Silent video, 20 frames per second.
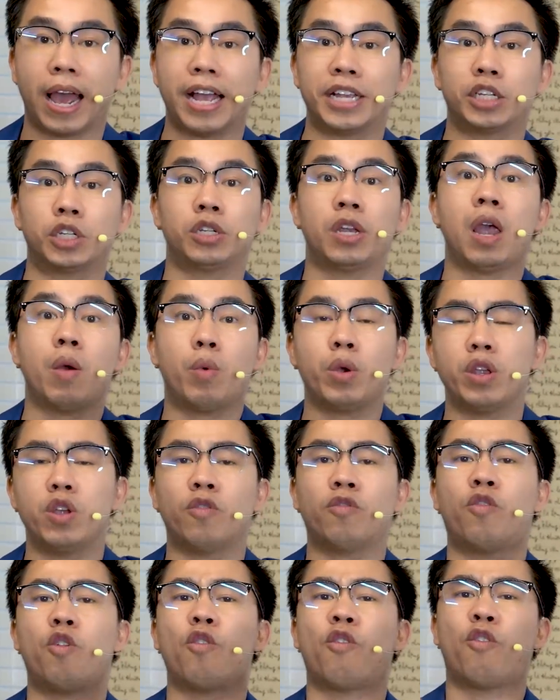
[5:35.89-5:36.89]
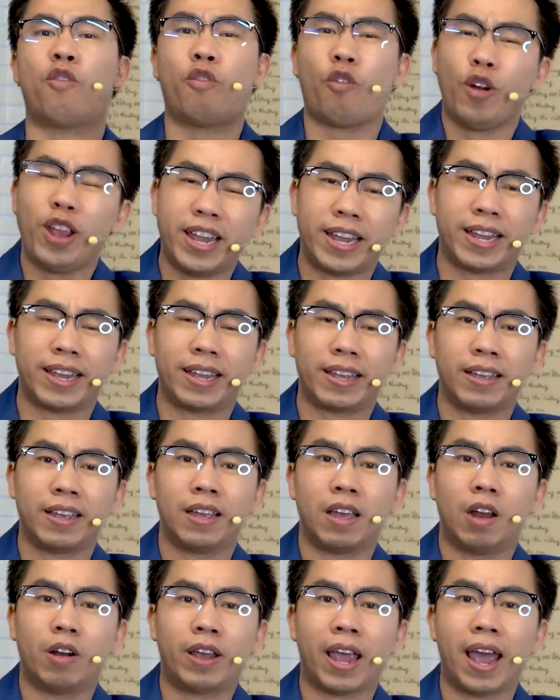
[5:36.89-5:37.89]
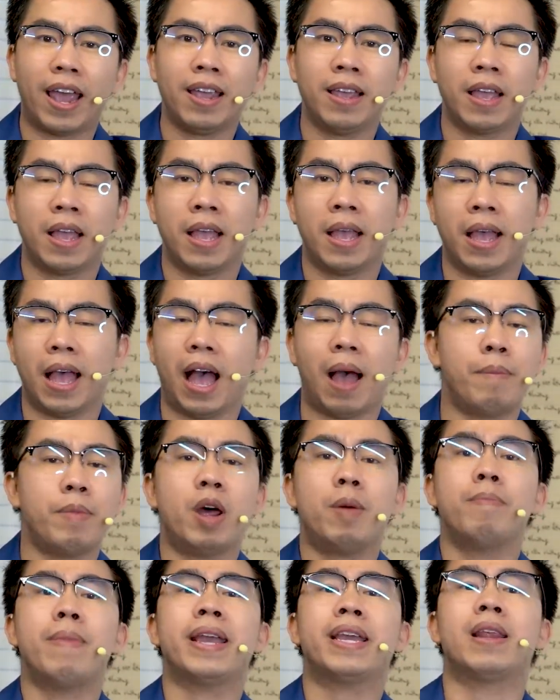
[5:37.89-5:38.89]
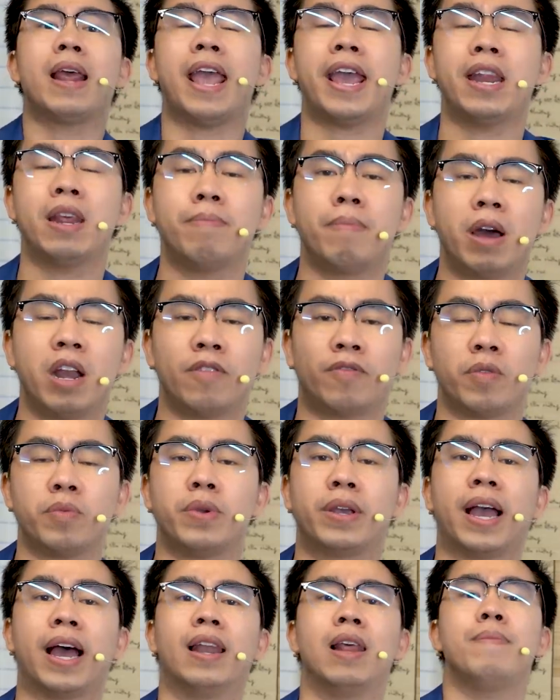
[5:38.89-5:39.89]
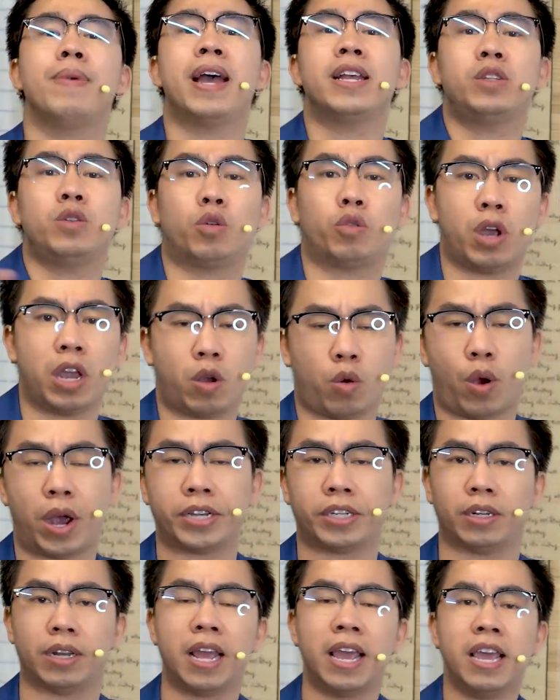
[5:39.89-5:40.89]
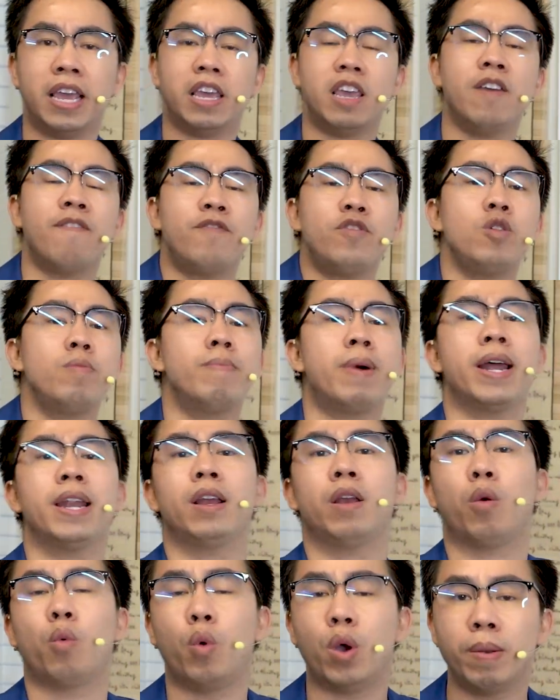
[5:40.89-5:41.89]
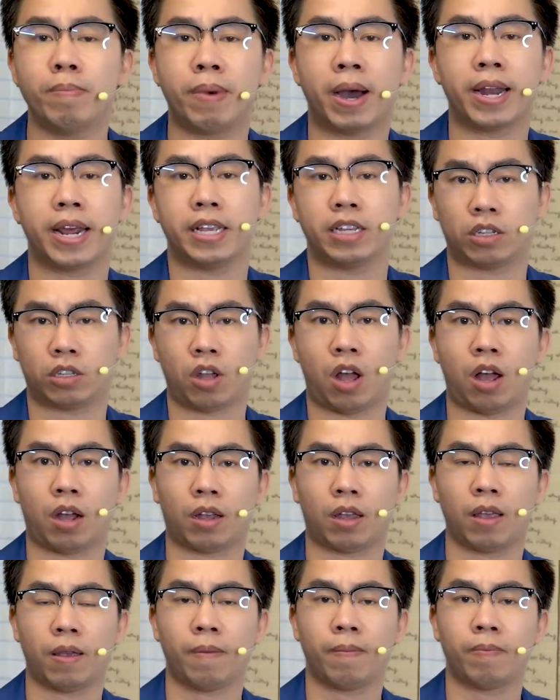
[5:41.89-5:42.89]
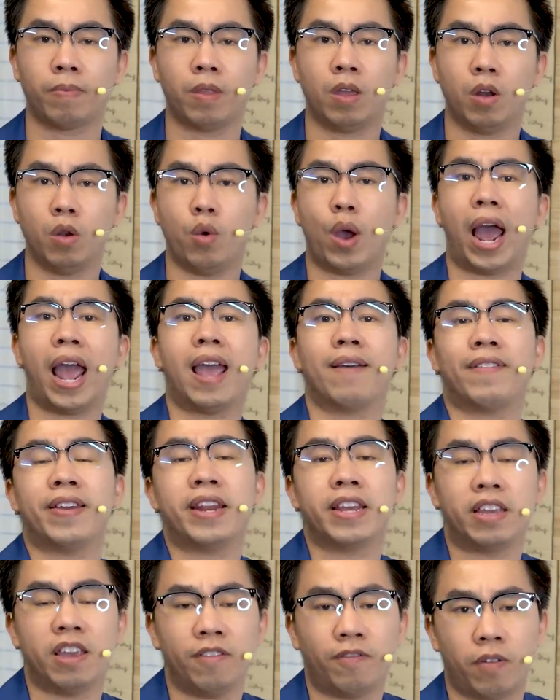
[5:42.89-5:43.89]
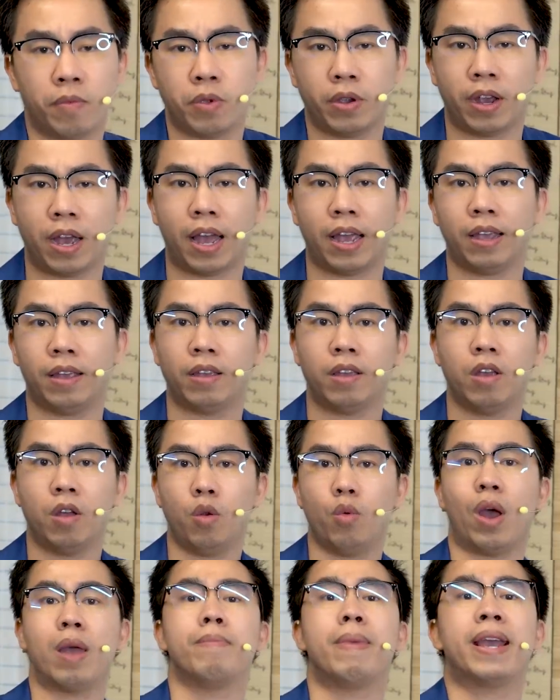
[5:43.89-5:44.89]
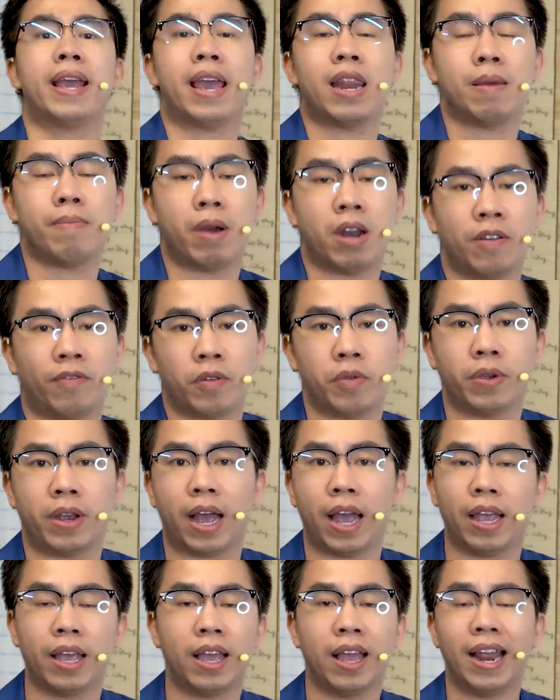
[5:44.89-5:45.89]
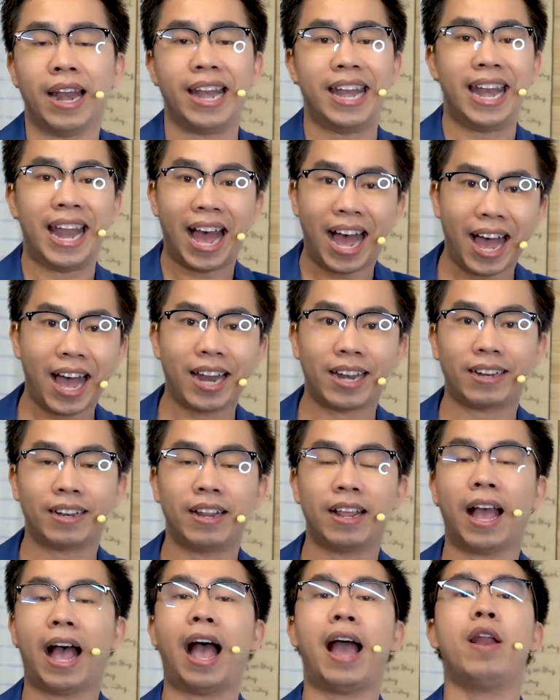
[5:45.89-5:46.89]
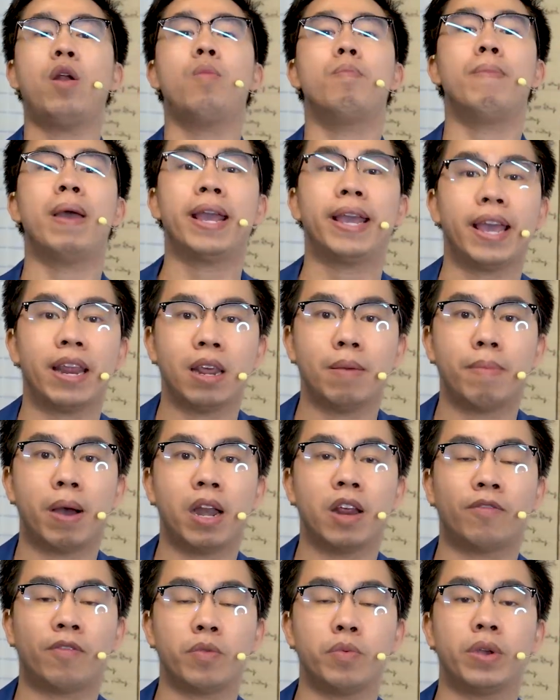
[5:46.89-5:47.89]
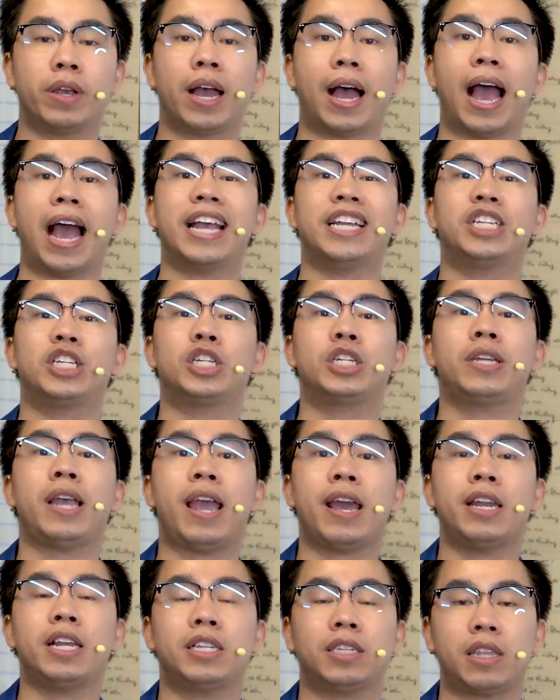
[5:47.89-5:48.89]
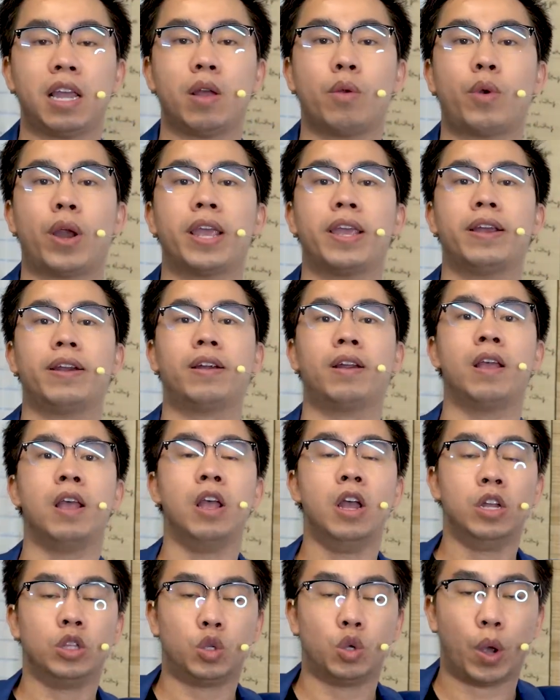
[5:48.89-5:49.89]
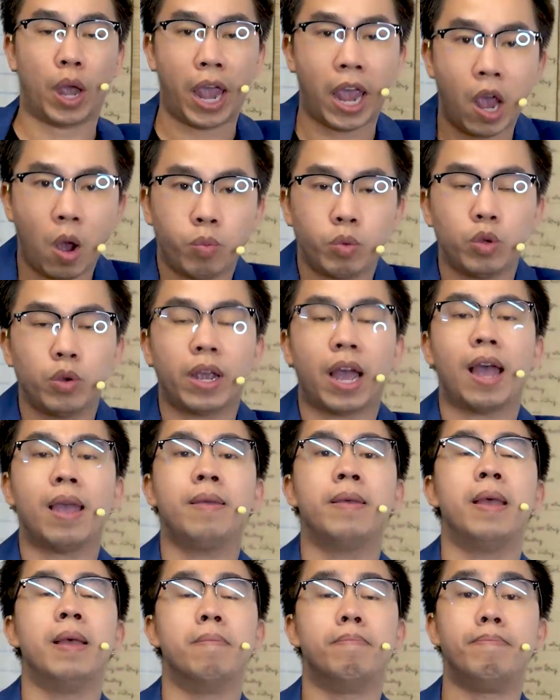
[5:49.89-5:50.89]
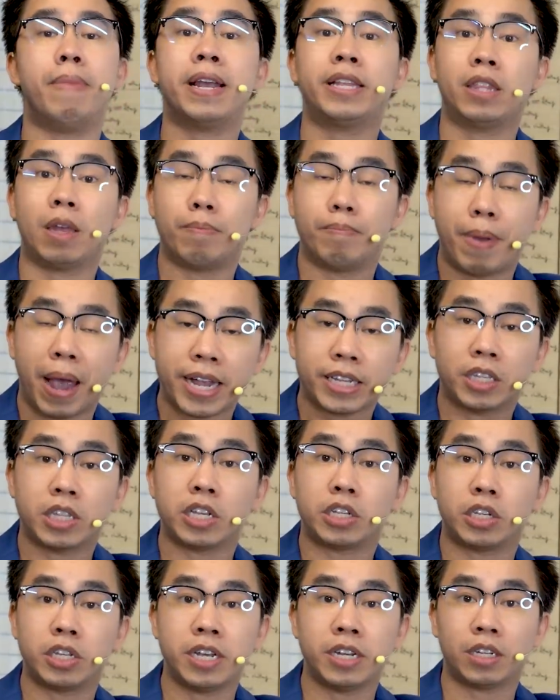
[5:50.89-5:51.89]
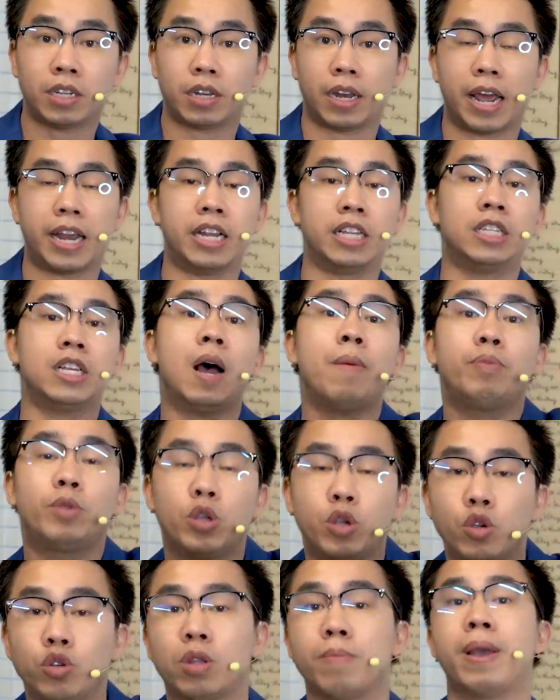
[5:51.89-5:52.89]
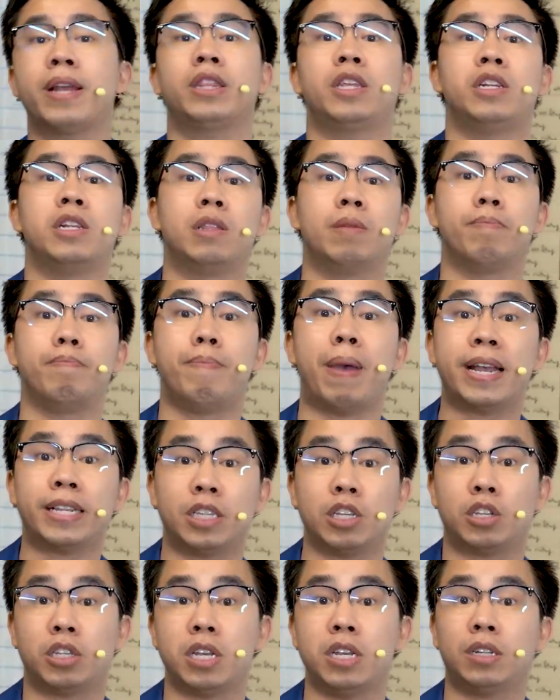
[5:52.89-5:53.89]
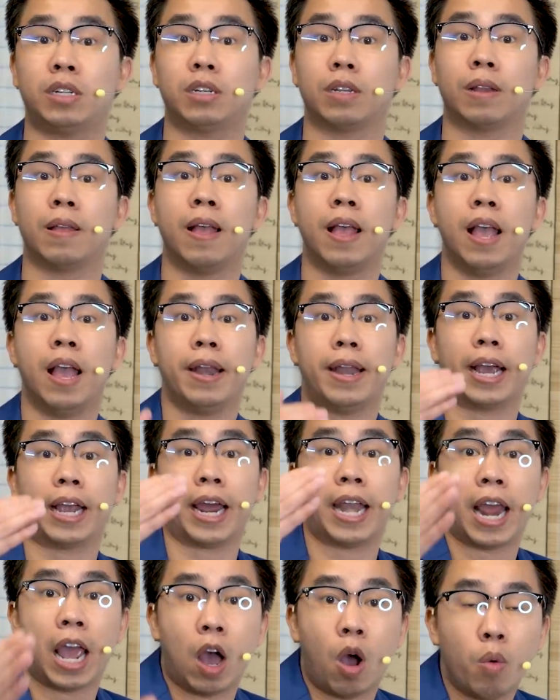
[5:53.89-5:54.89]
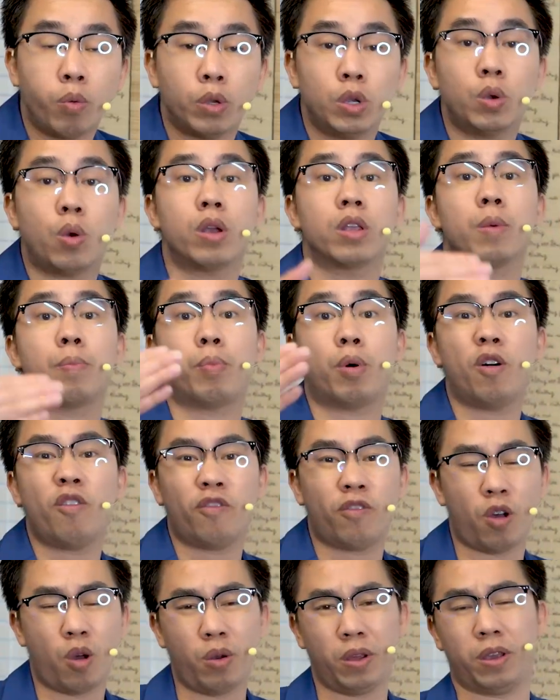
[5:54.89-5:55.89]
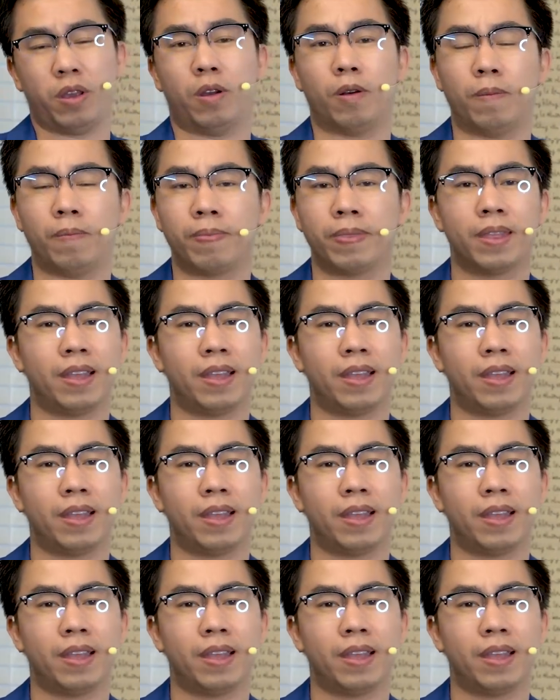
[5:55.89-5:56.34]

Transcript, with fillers: I share with you for free. Okay, I'm not making any money from you guys. Let me ask you a quick question. If you money win money in stock, do I have any gift from you guys? Do I make any money from you guys? None. I don't make any money from you guys. I share this thing right here to help you guys make the best decision. And it's up to you to make the best decision that can help you on your portfolio.